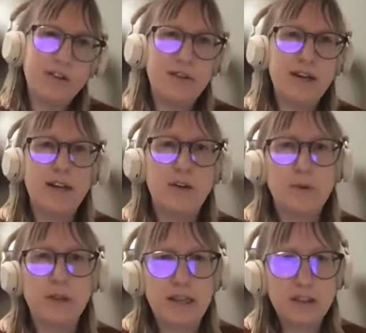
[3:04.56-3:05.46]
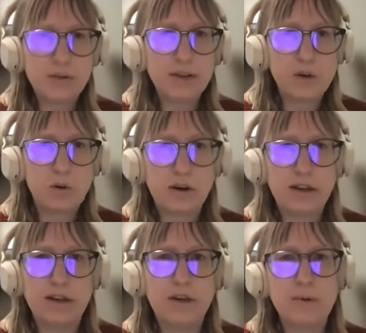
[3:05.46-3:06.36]
the reading, we'll end the
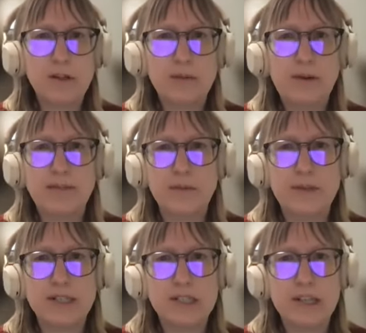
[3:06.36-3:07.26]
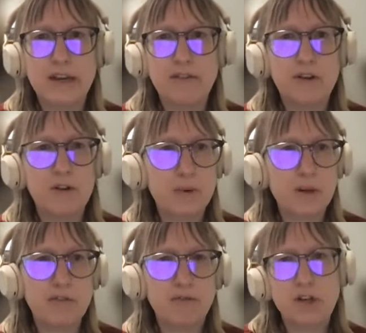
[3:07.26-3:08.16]
recording and welcome everyone to stay for a
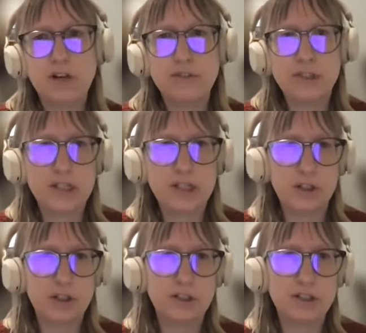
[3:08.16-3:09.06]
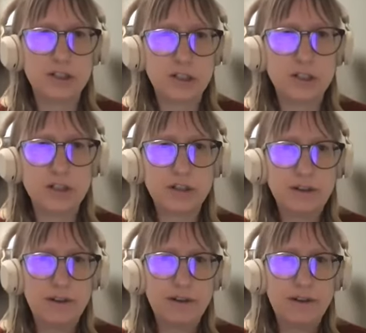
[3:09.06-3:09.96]
brief conversational discussion.
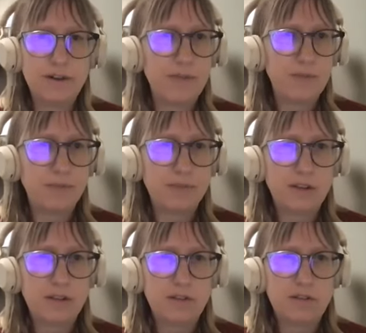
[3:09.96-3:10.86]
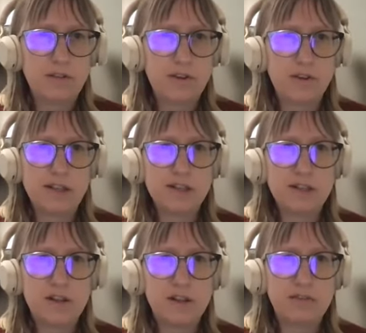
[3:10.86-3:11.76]
So that's
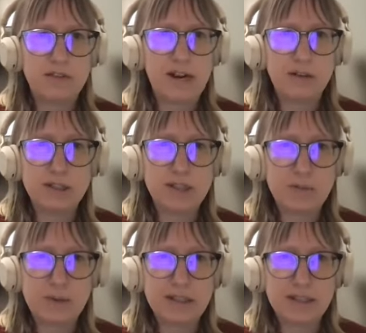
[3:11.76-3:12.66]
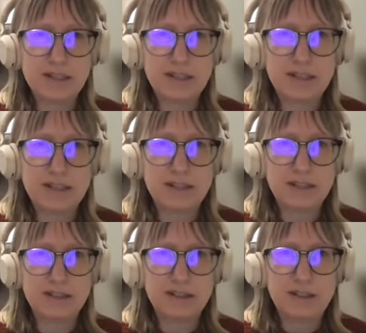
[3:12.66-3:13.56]
all for housekeeping
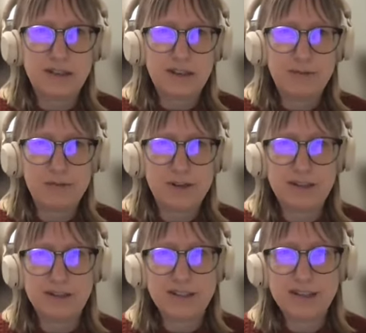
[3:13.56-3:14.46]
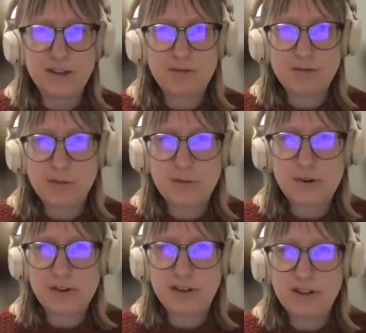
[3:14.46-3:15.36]
details. Everyone get
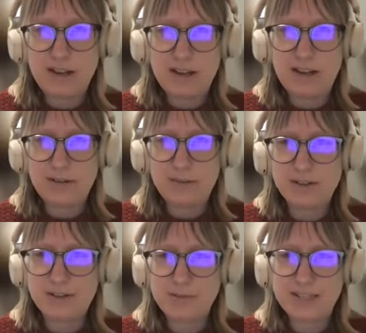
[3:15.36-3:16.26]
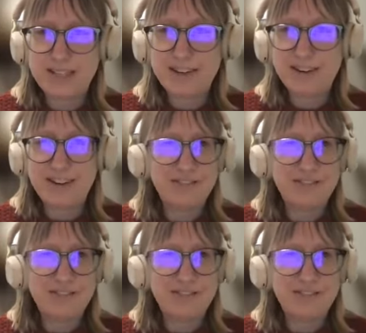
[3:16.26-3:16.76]
comfortable and welcome Sierra.